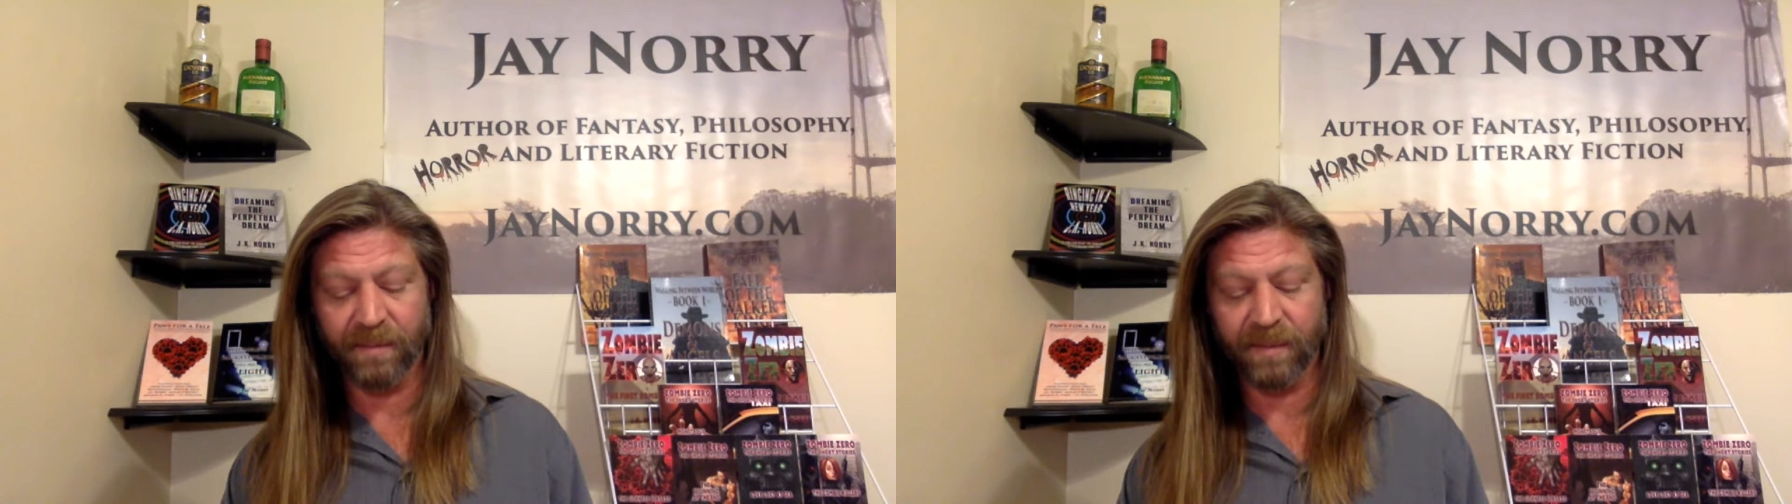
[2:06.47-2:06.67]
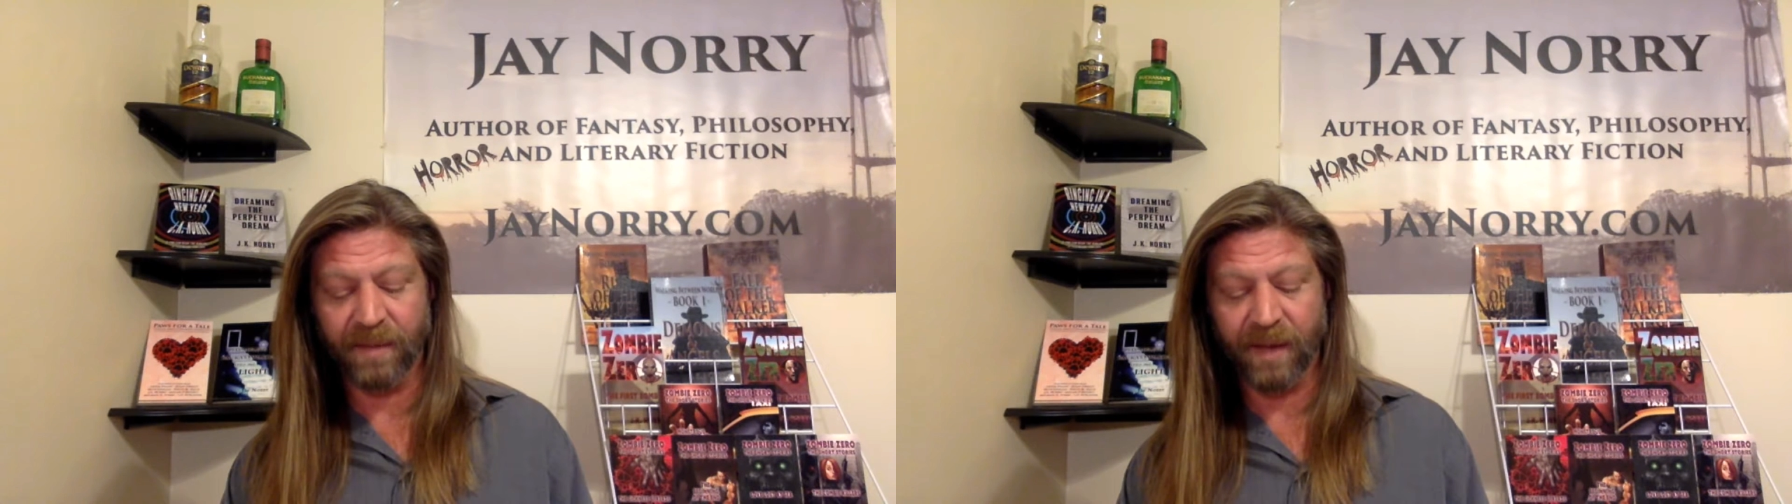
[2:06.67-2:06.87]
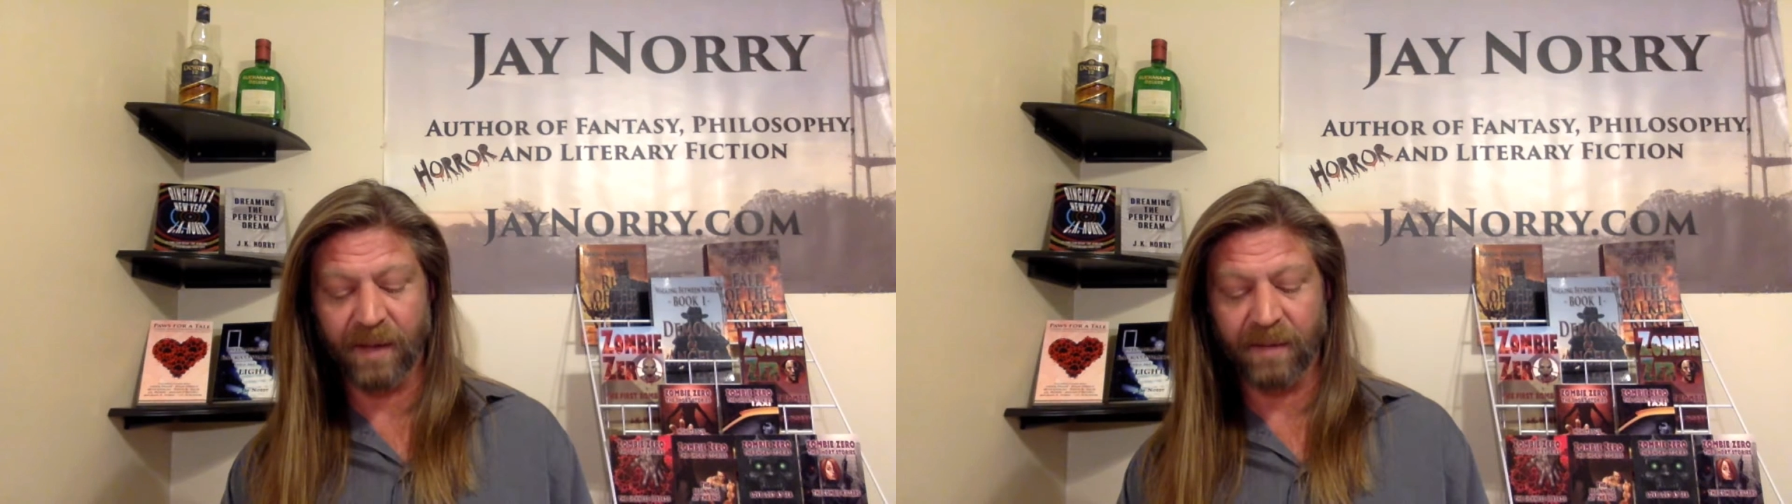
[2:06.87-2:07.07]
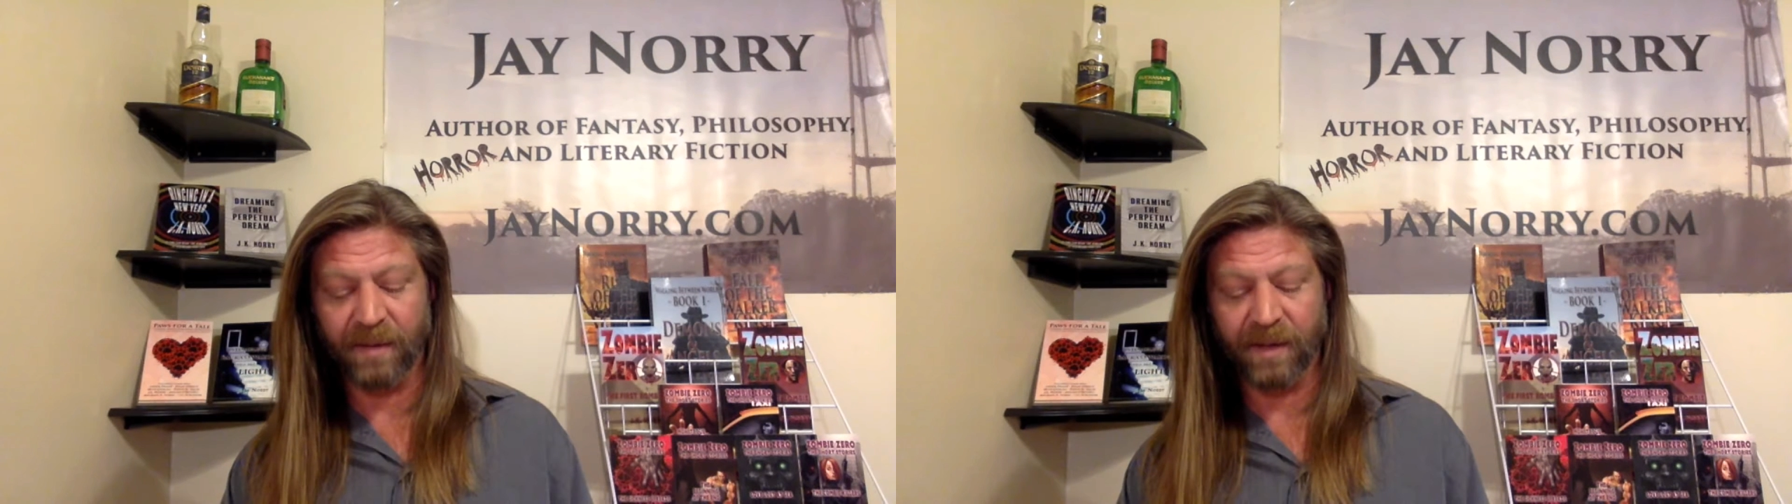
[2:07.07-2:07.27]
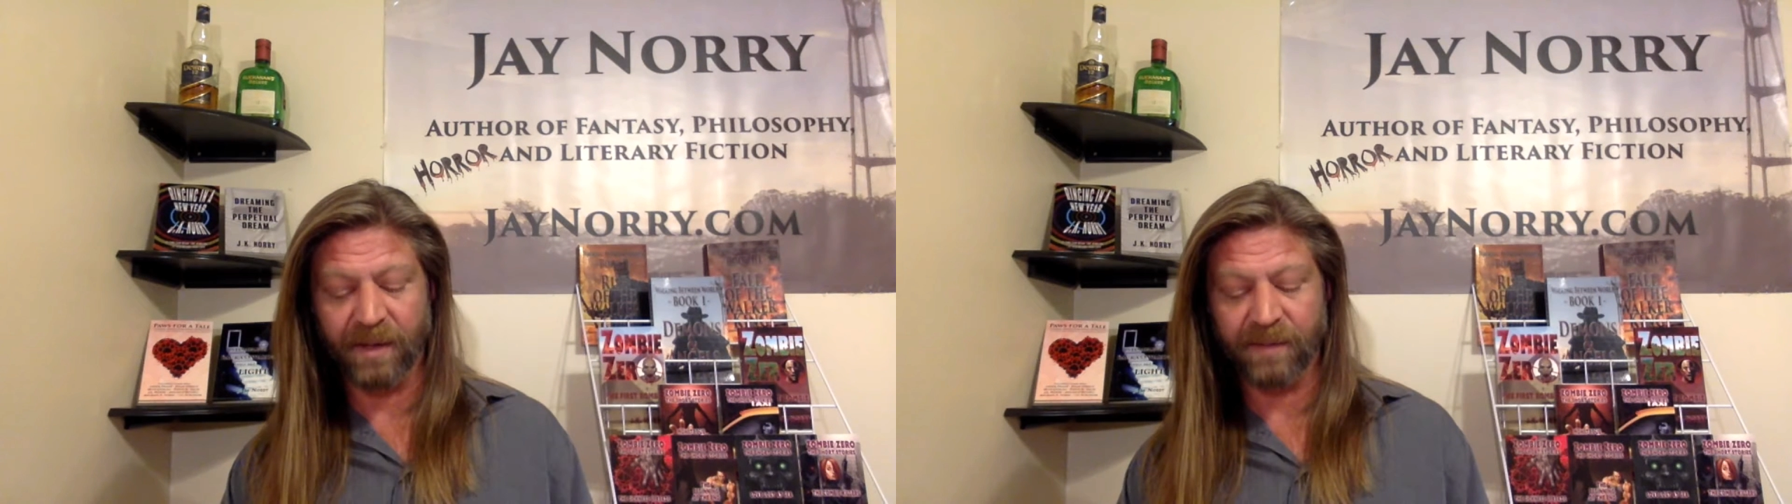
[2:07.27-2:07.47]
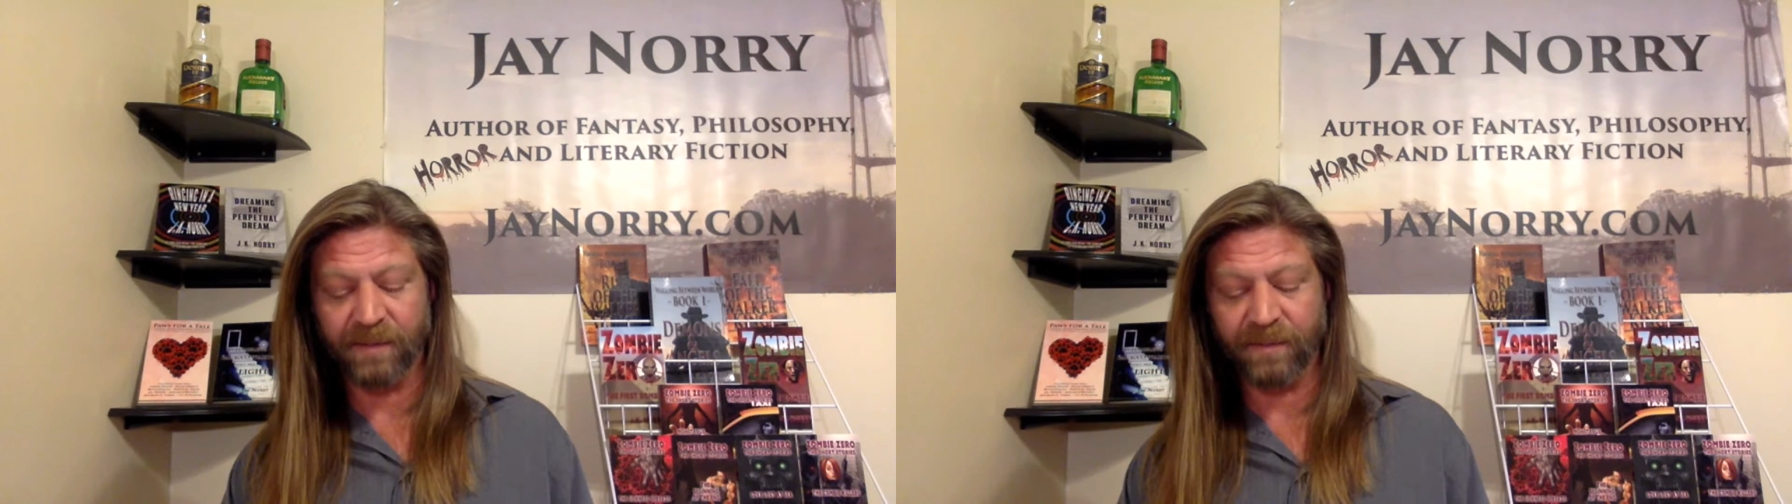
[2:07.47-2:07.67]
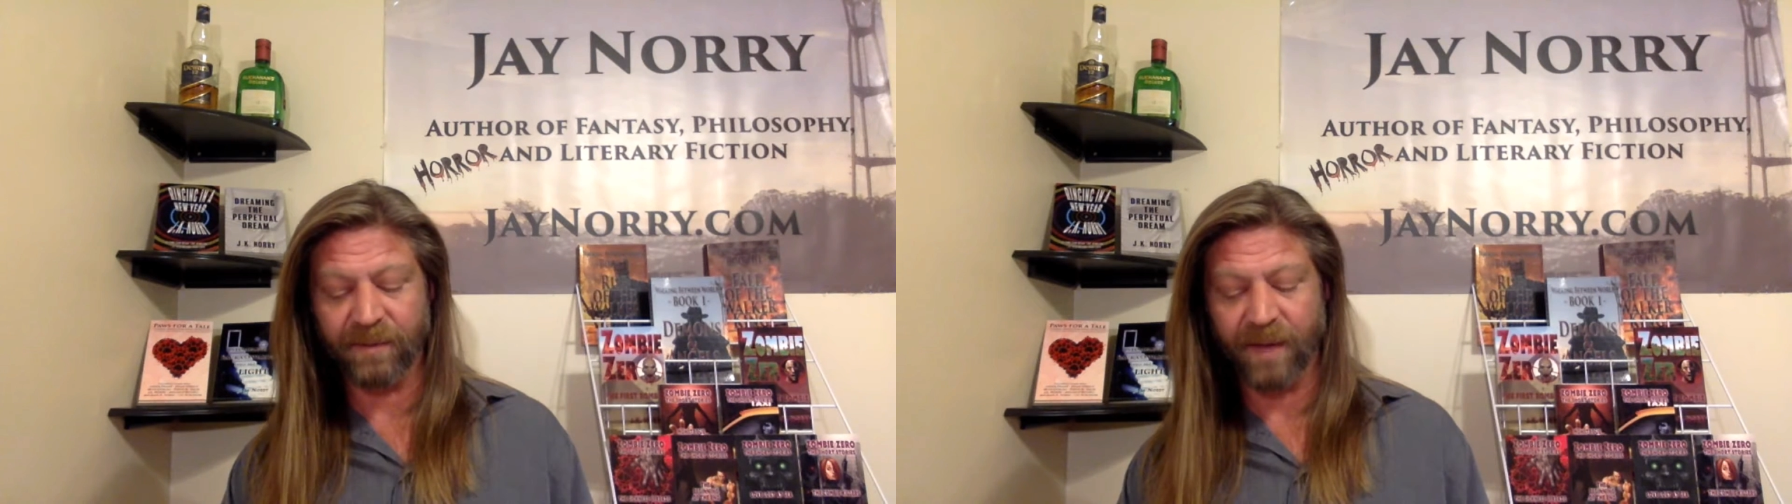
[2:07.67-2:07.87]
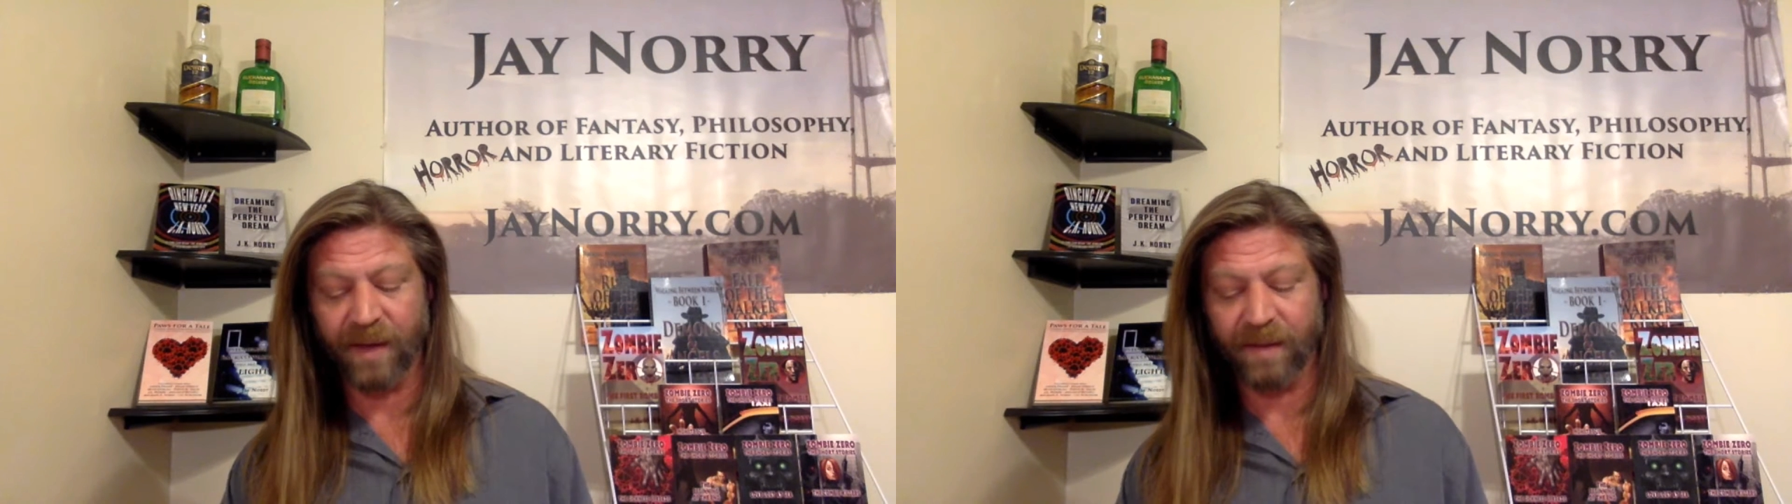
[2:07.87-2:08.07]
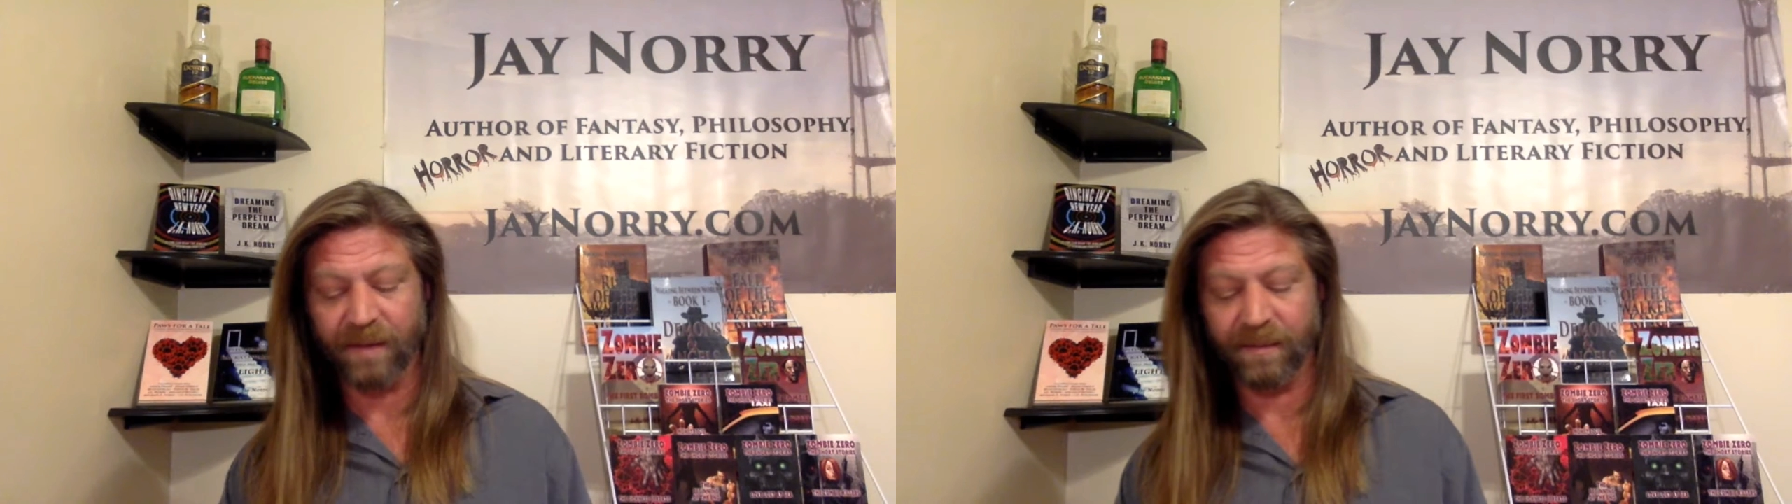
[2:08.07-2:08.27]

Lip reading: but that had been days before that.